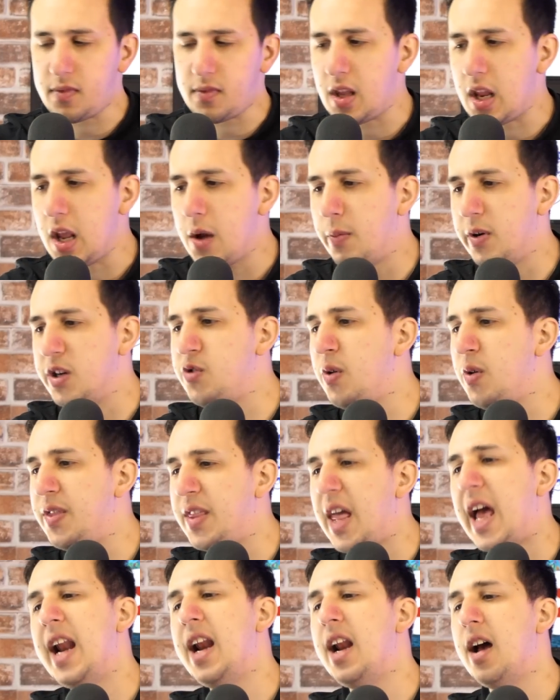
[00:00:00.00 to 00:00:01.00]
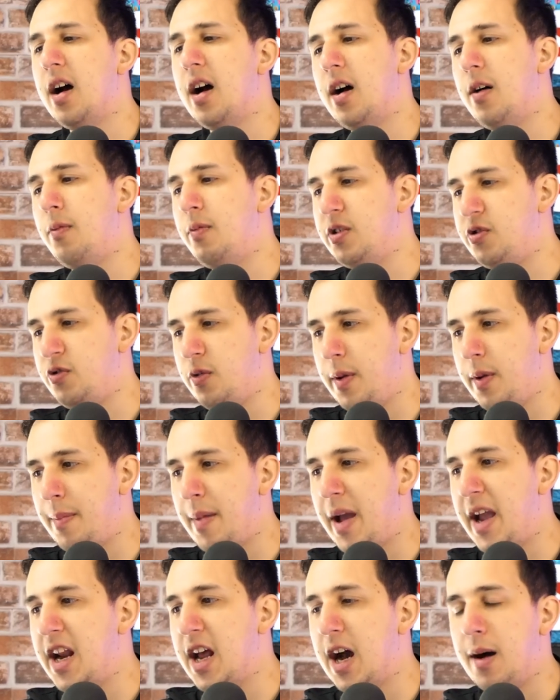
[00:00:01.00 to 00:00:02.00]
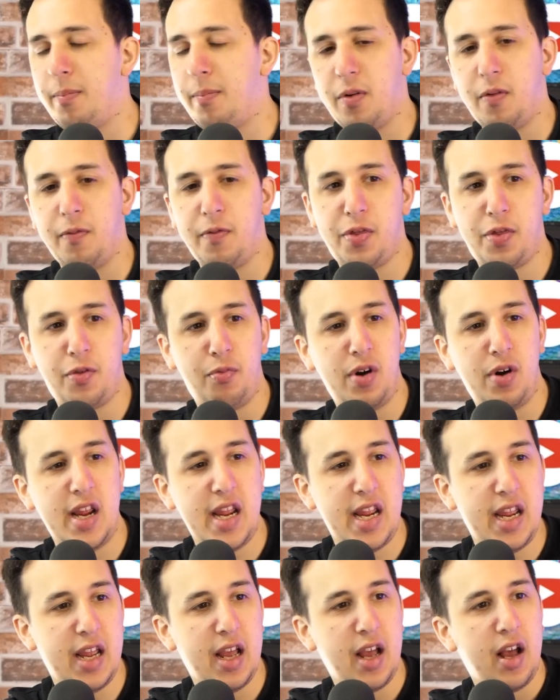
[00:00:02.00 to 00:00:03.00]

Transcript: which would then, be made up of 3